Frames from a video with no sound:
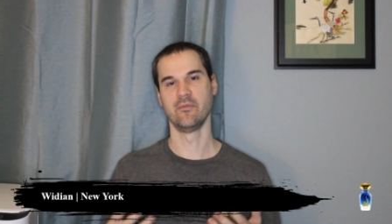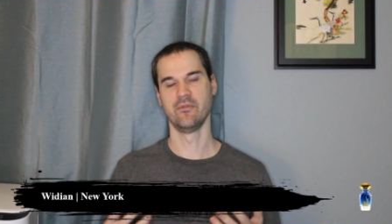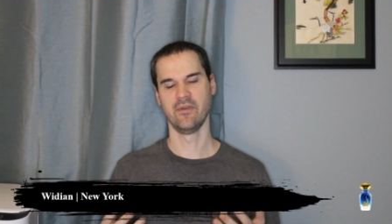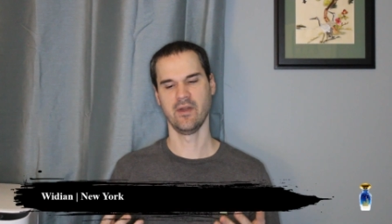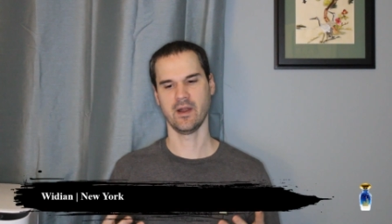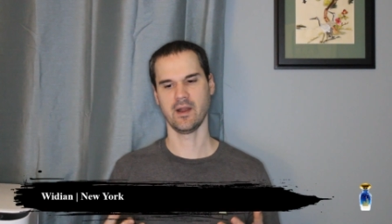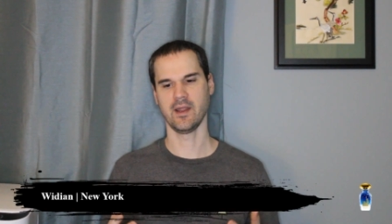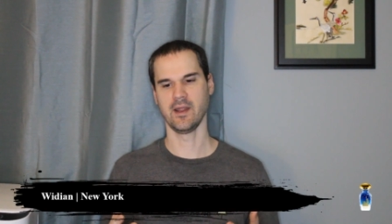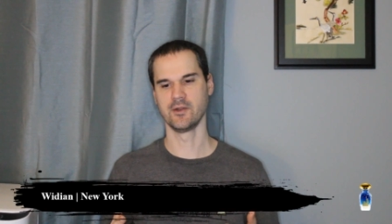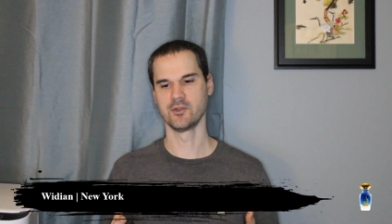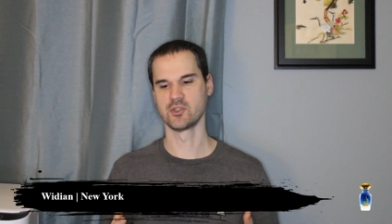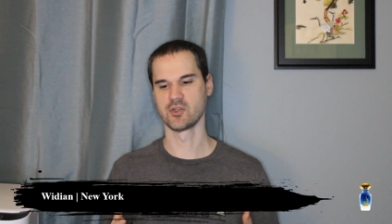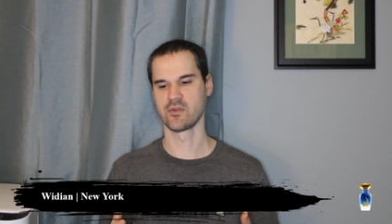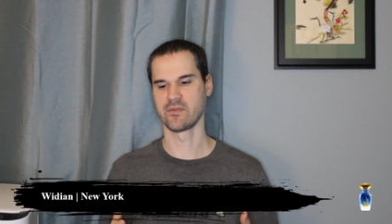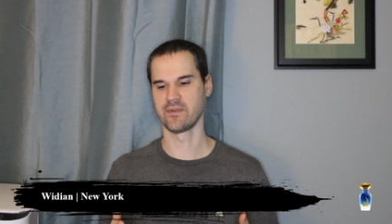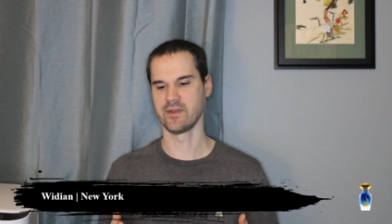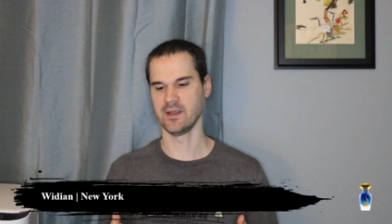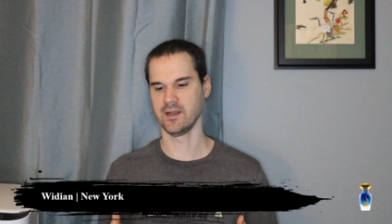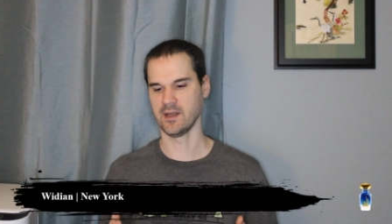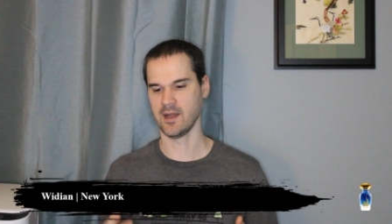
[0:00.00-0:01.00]
Very
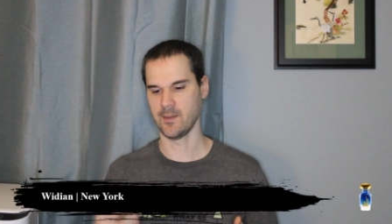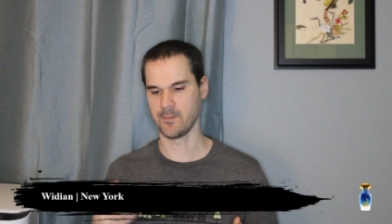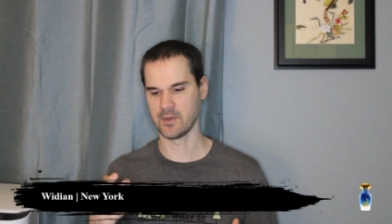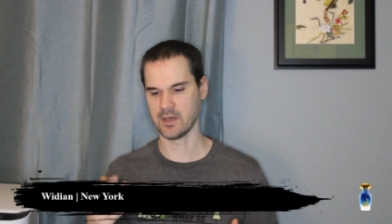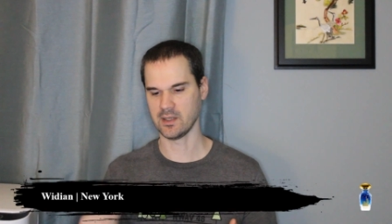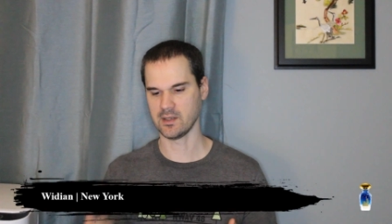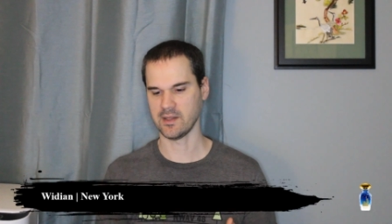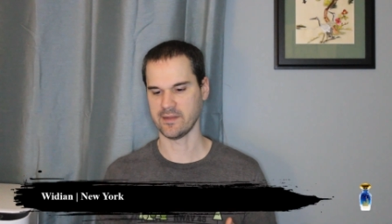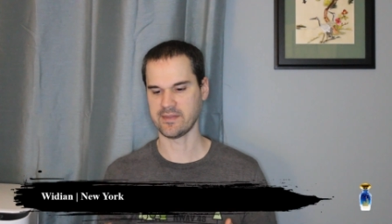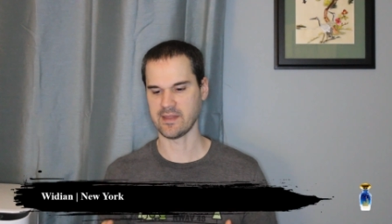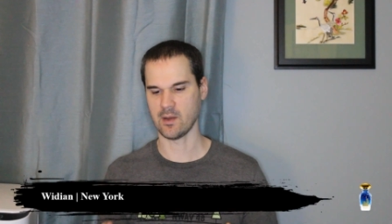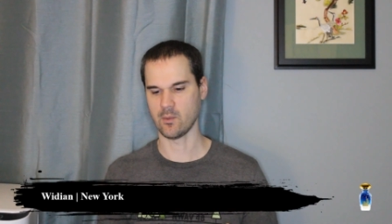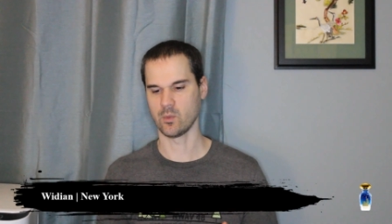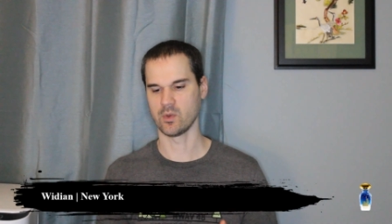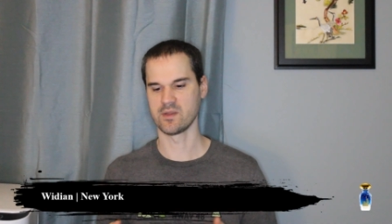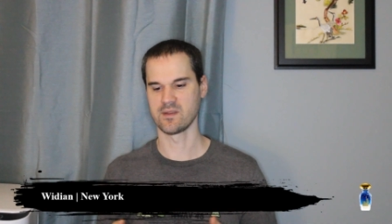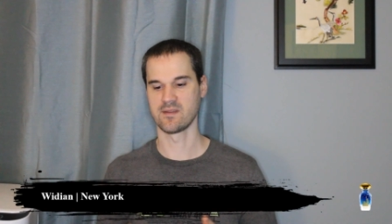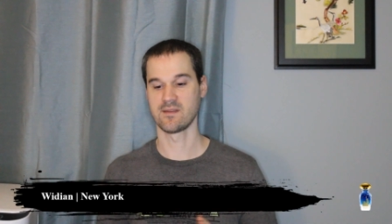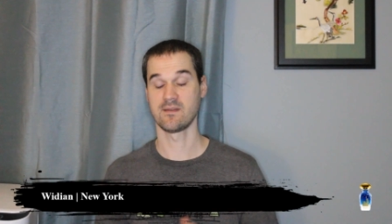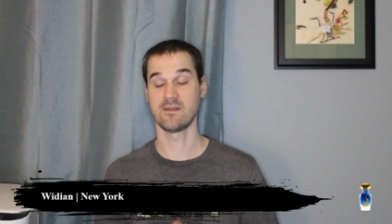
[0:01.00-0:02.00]
interesting. I'm going to let that
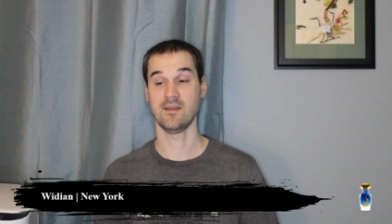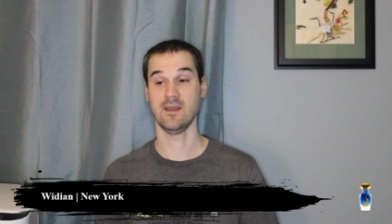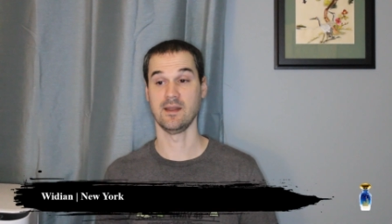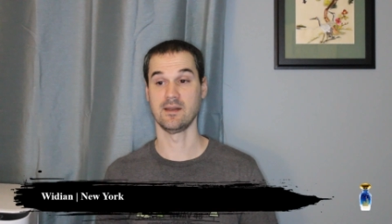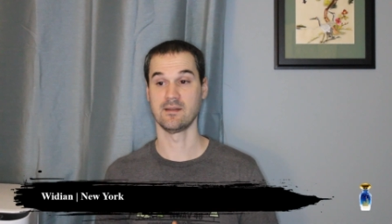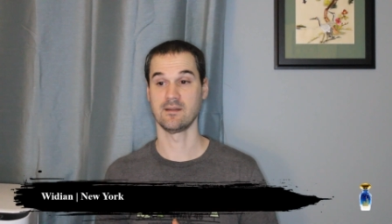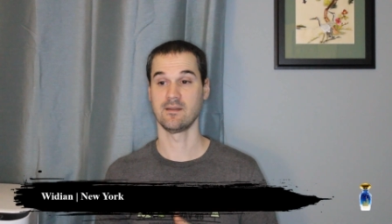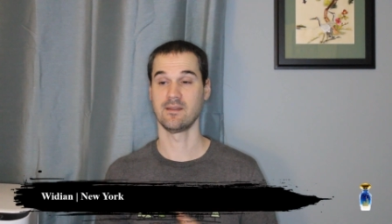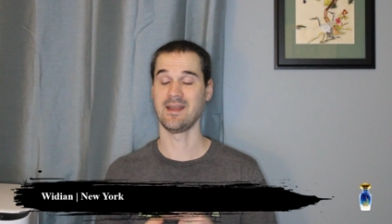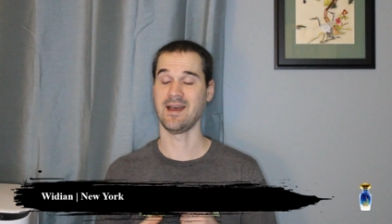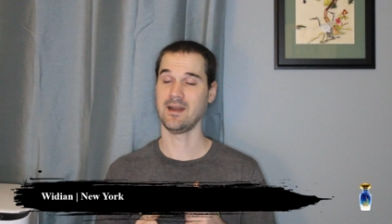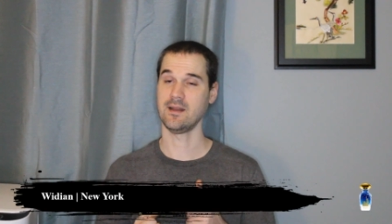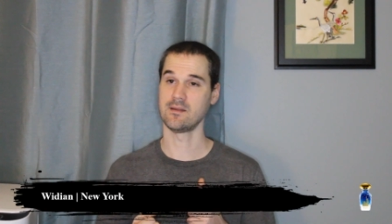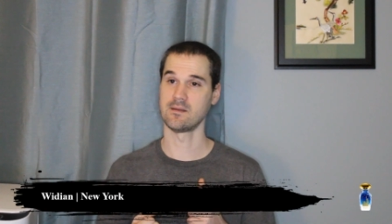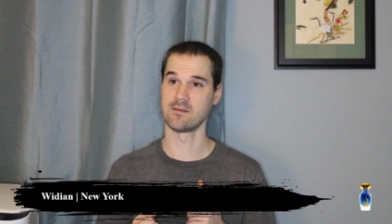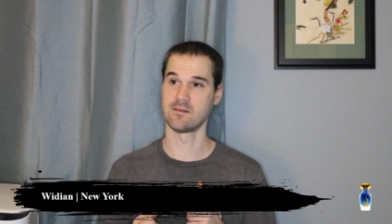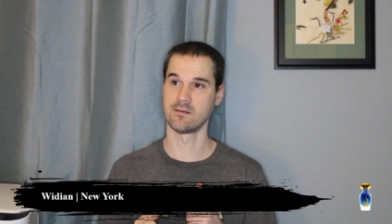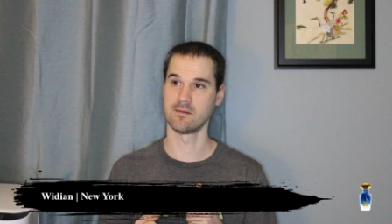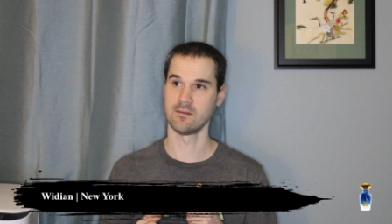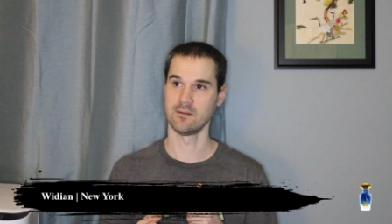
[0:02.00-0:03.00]
one sit. That
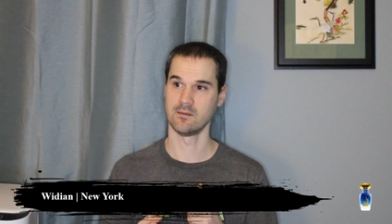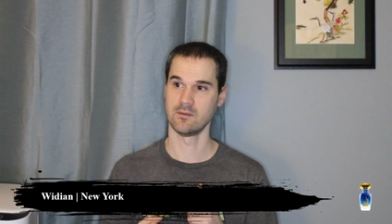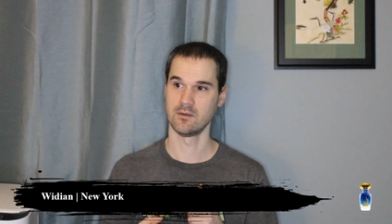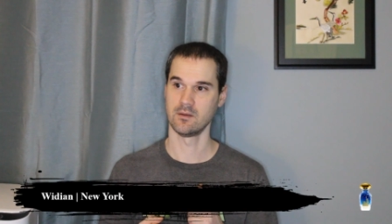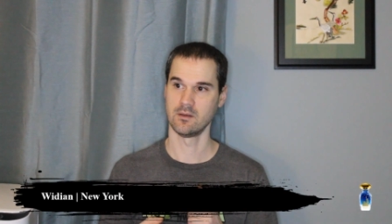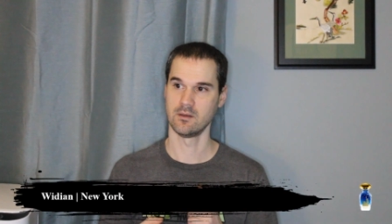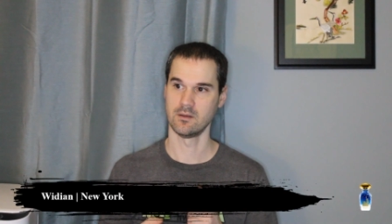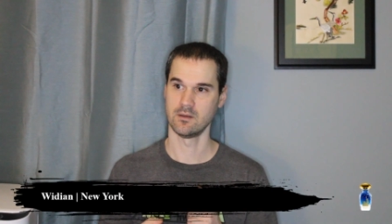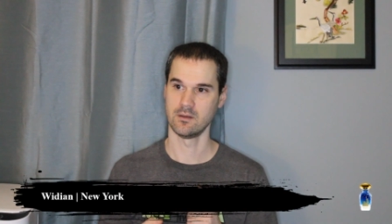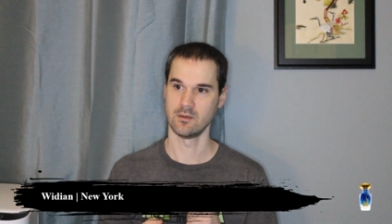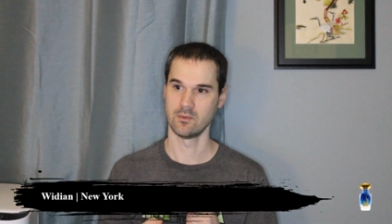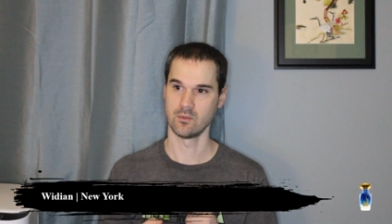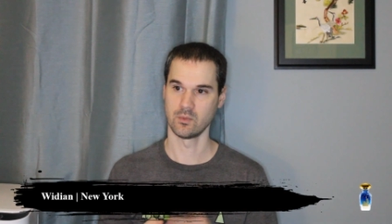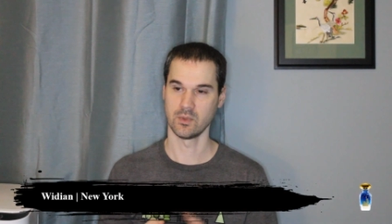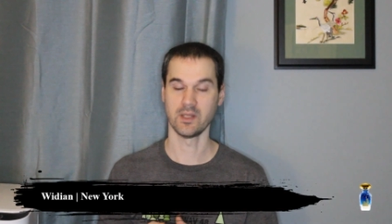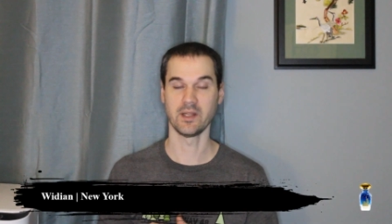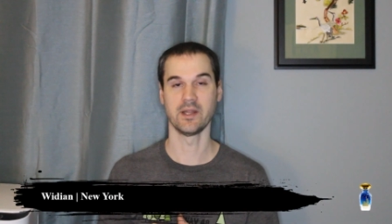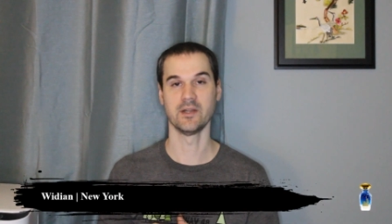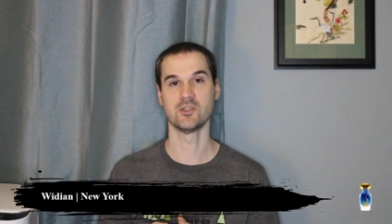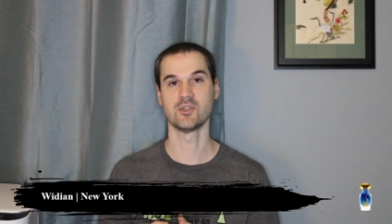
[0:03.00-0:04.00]
is
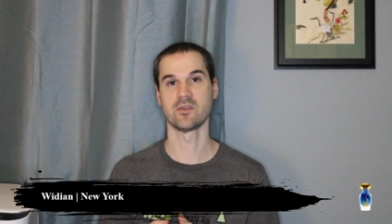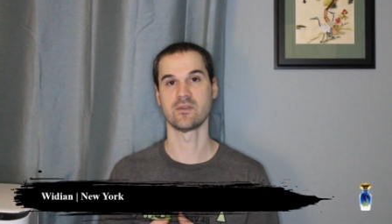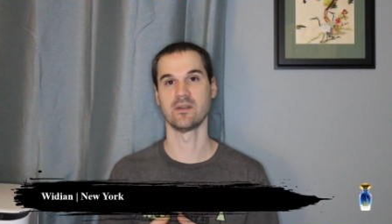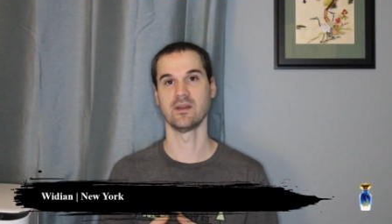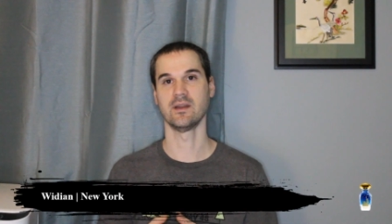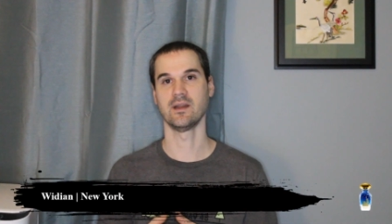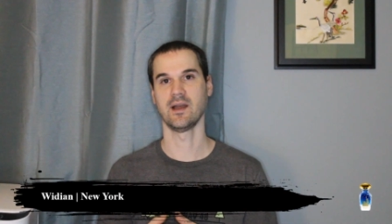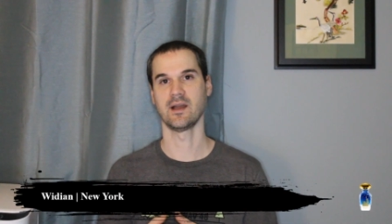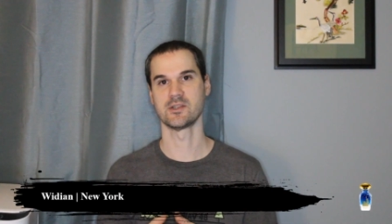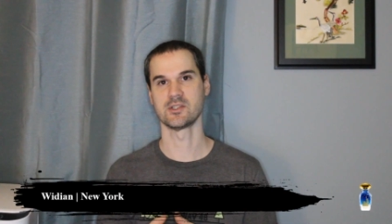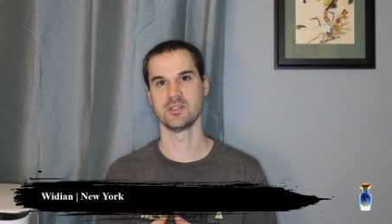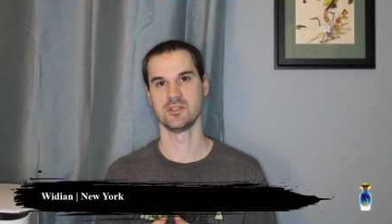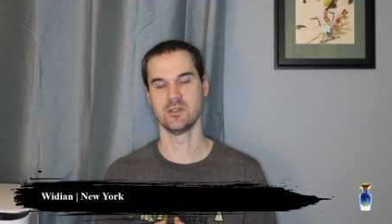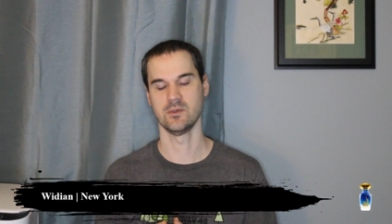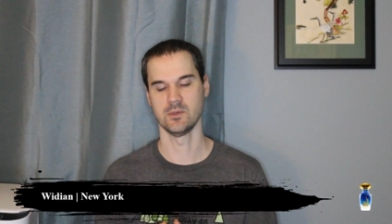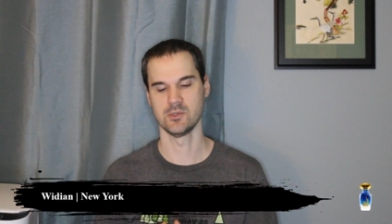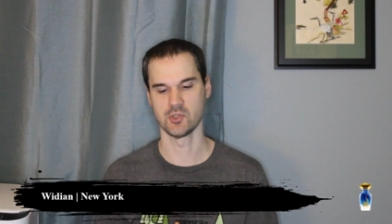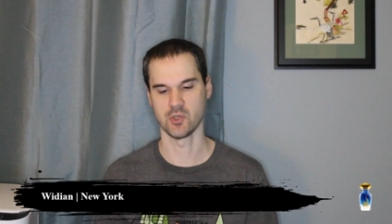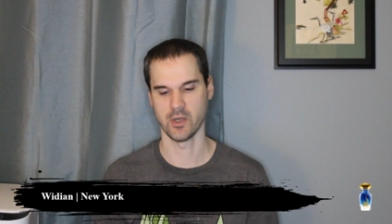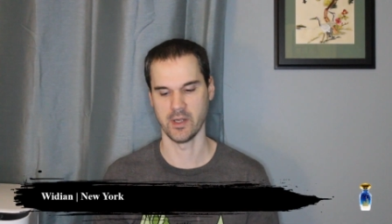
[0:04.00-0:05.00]
really interesting. I actually
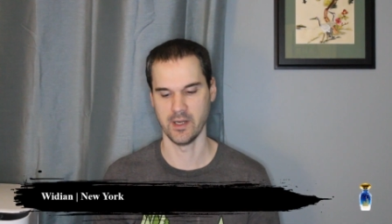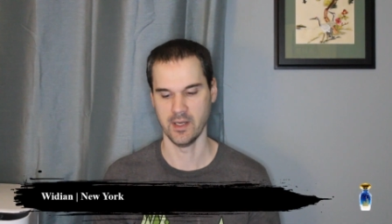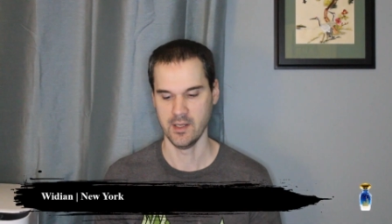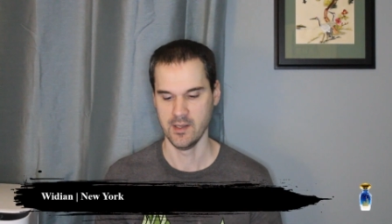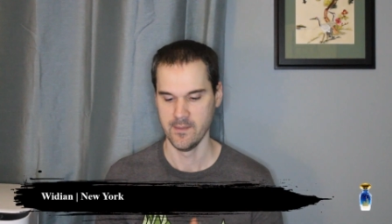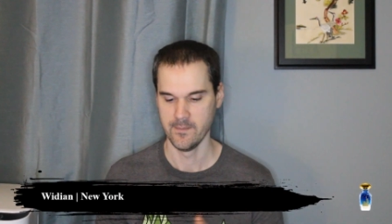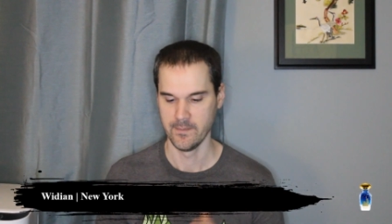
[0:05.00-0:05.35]
do enjoy it.